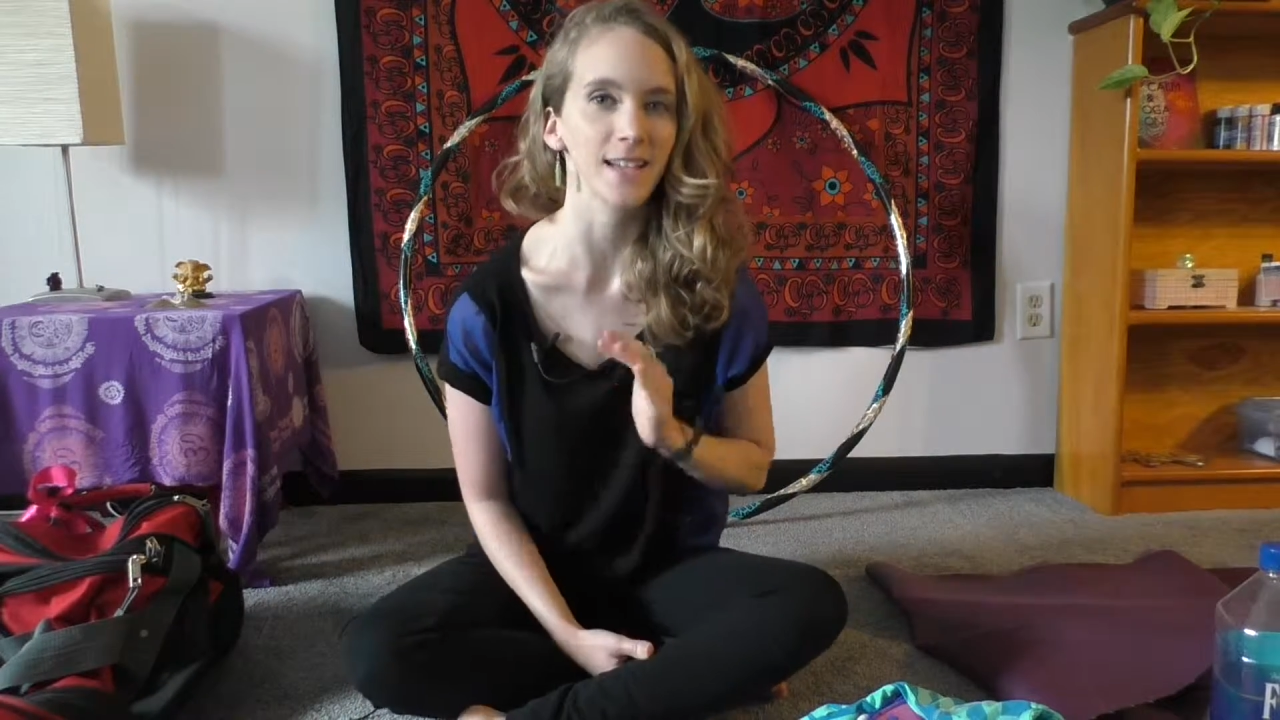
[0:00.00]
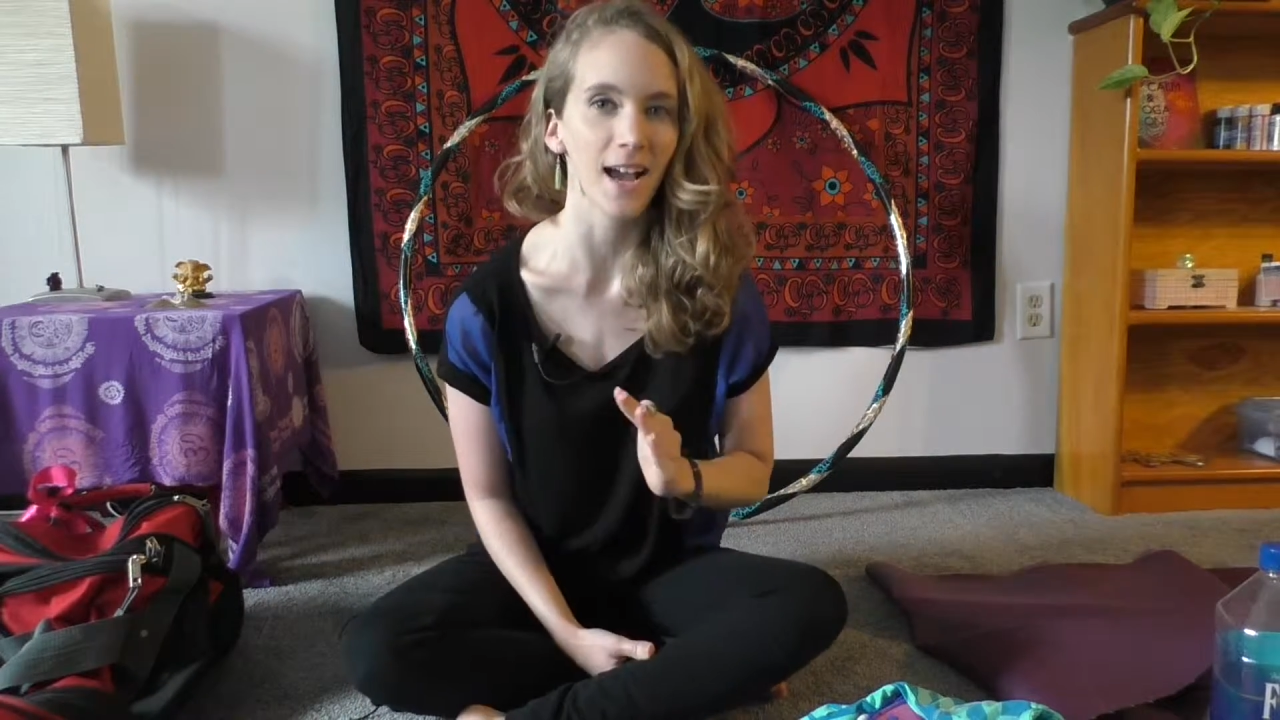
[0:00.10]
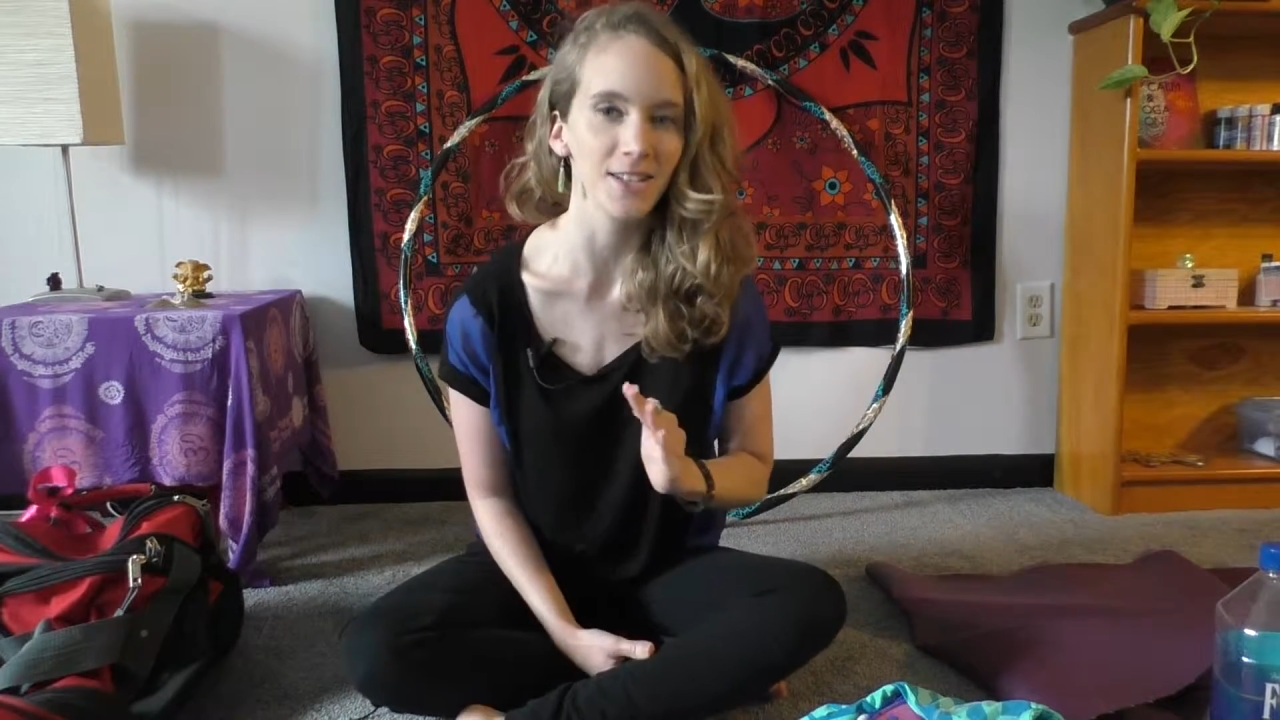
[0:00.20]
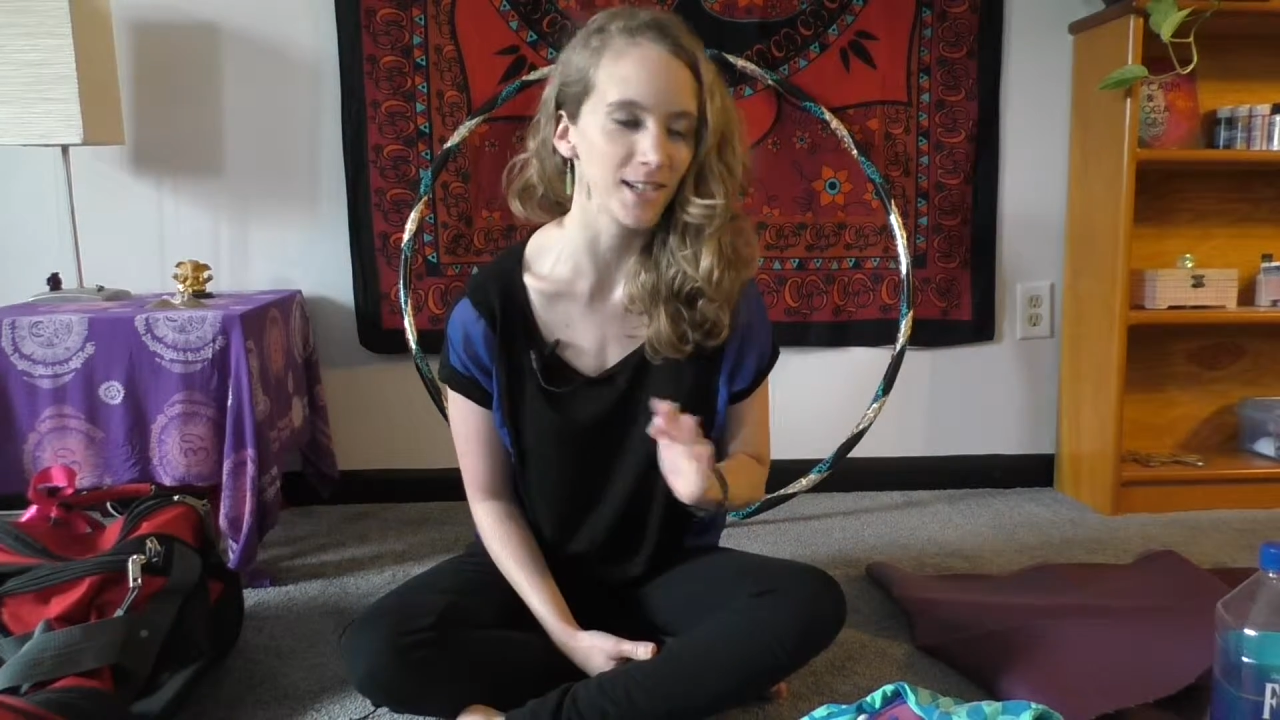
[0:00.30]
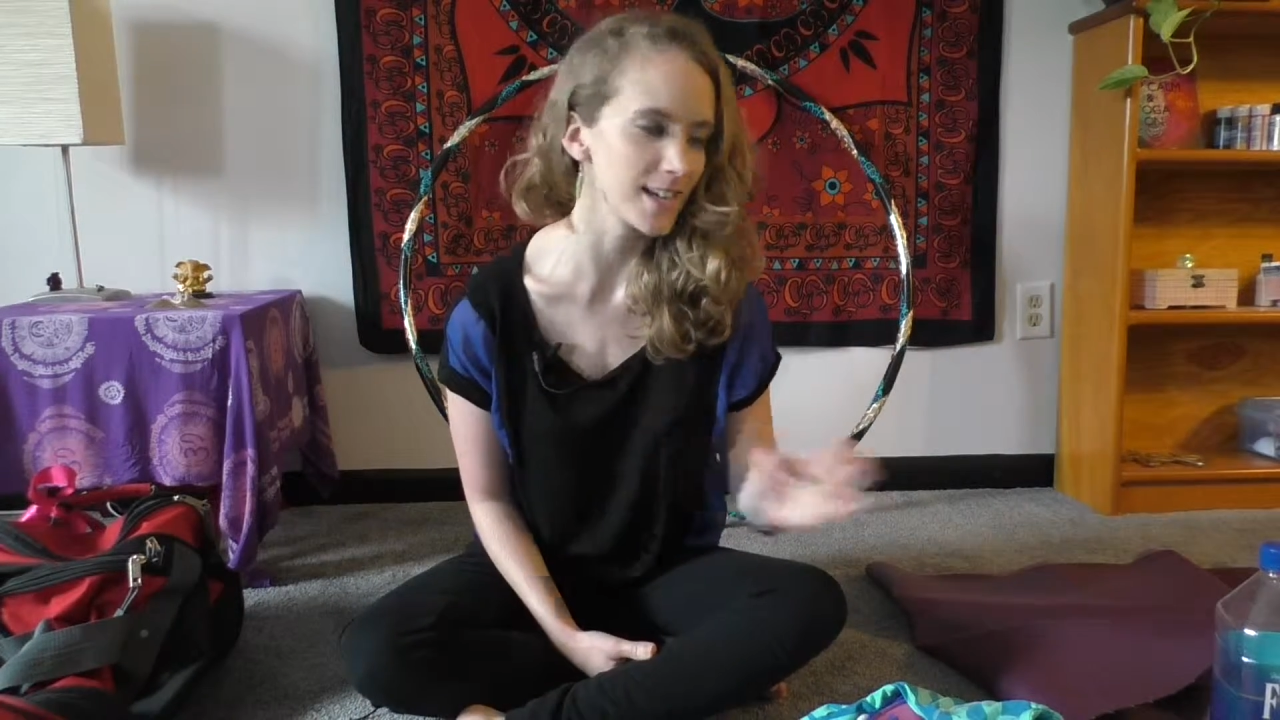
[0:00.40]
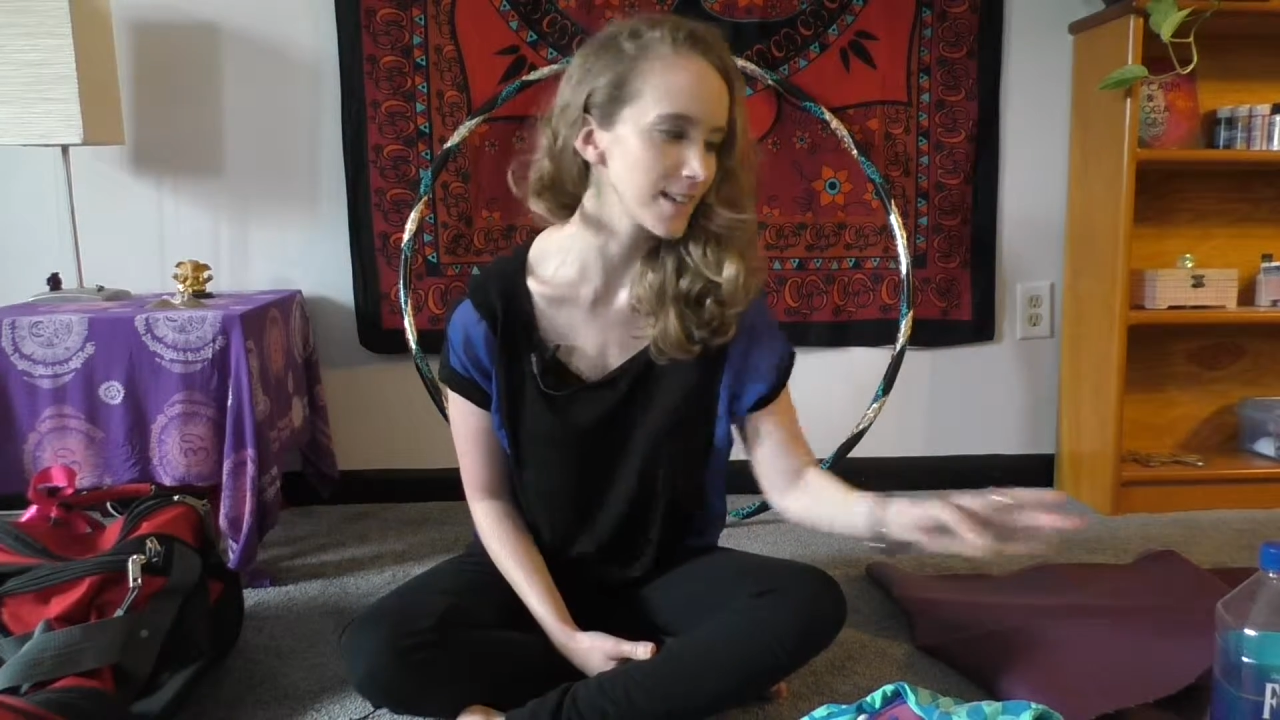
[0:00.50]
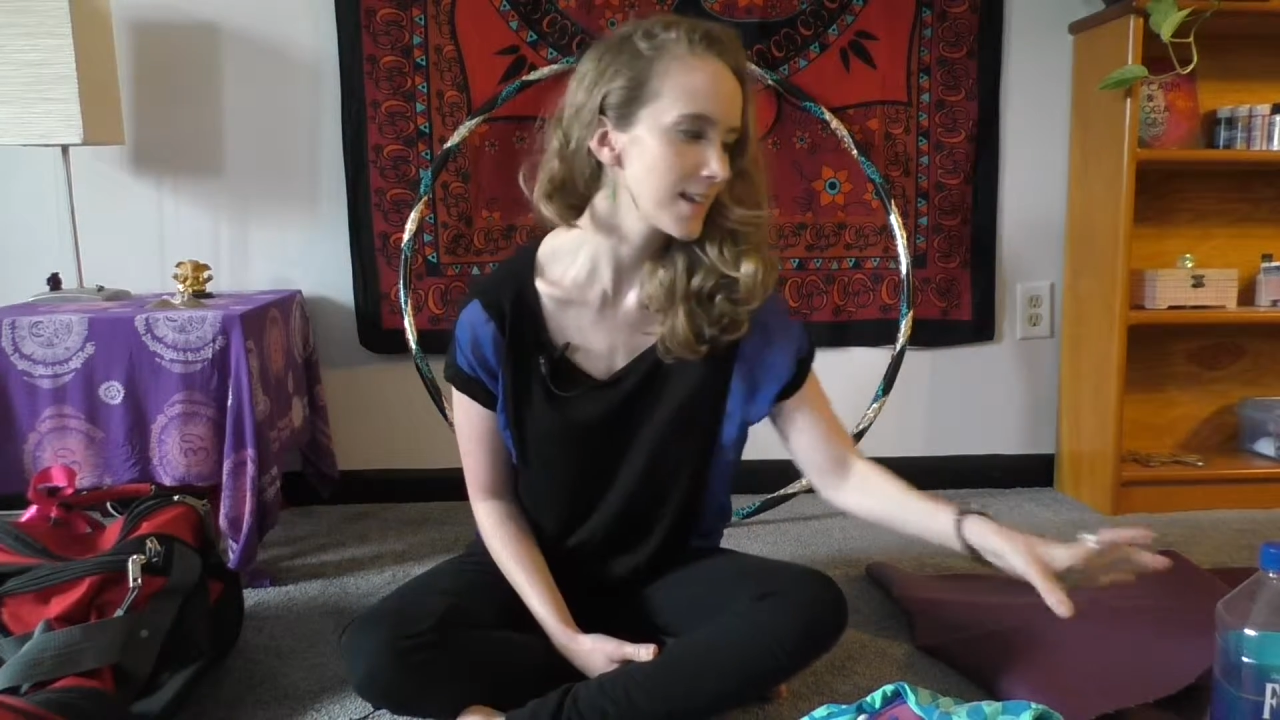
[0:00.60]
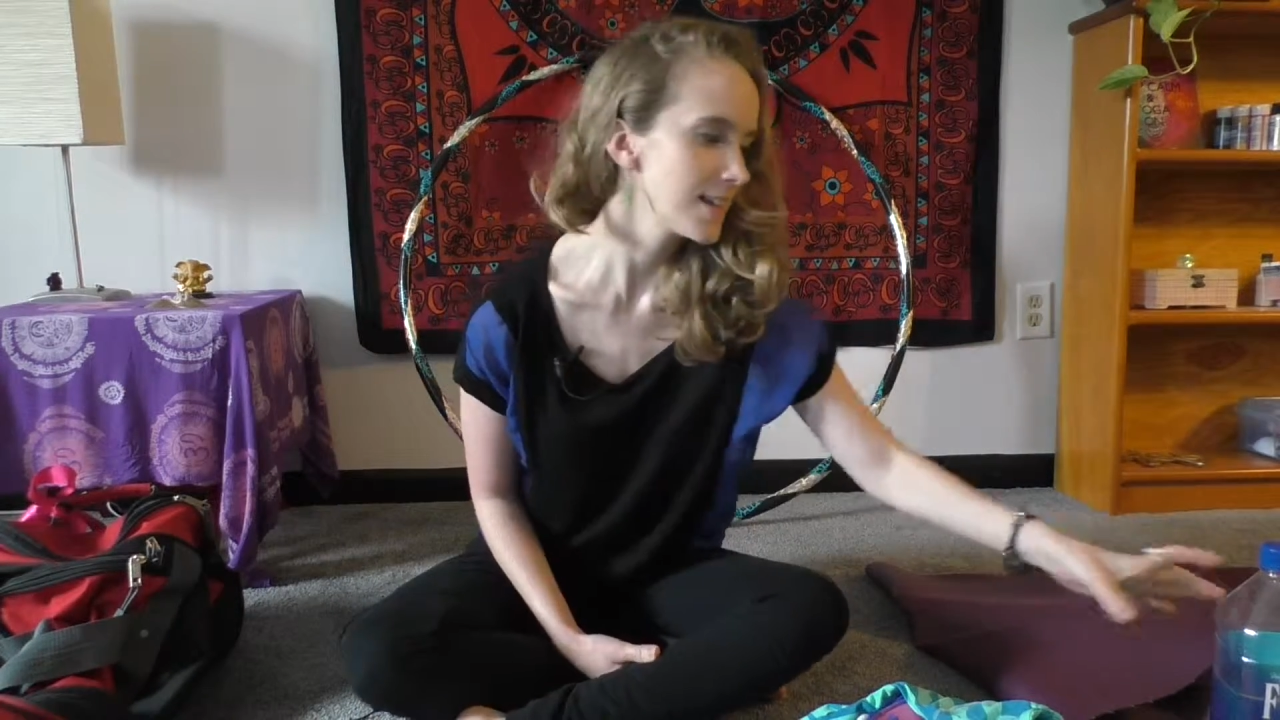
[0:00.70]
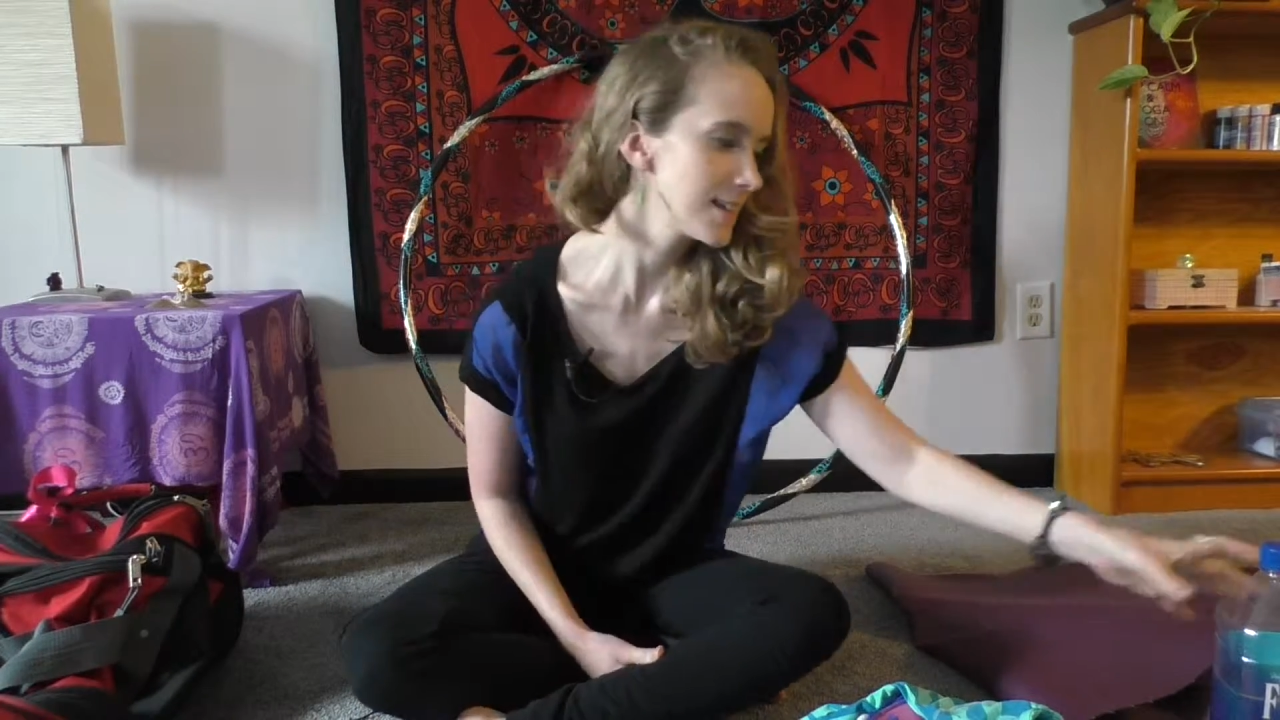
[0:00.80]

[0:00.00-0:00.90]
hydrate.